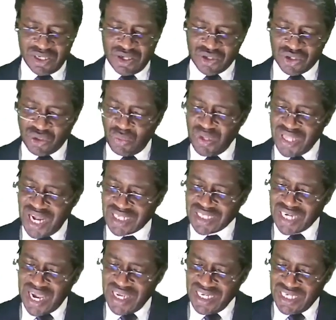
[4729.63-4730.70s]
So with that
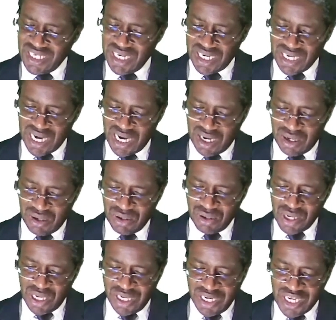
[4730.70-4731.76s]
idea now,
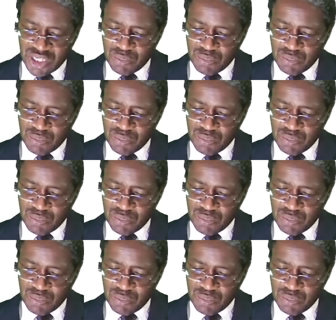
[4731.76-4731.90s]
let's